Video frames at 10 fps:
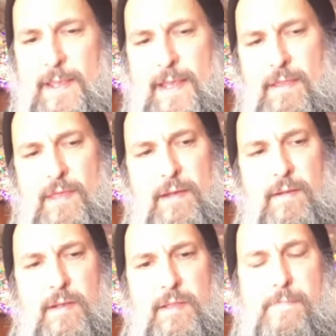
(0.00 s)
And
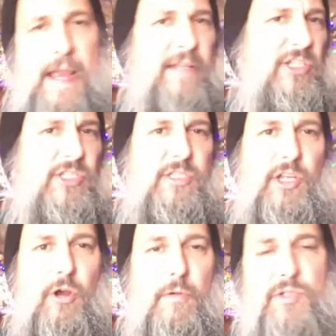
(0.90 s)
then the band just,
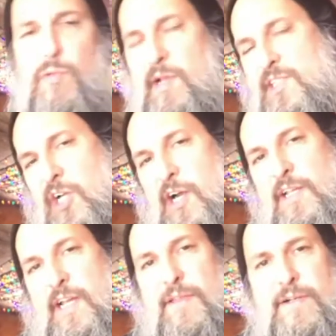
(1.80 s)
we started
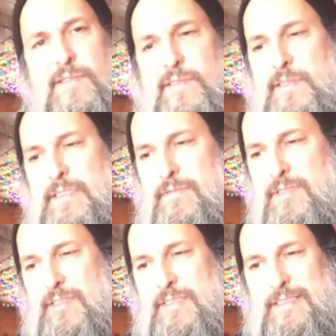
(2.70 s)
together and
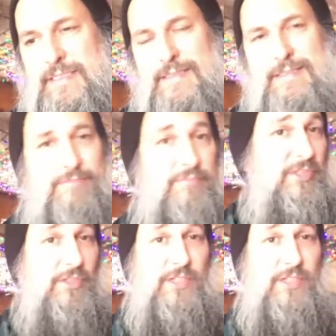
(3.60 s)
still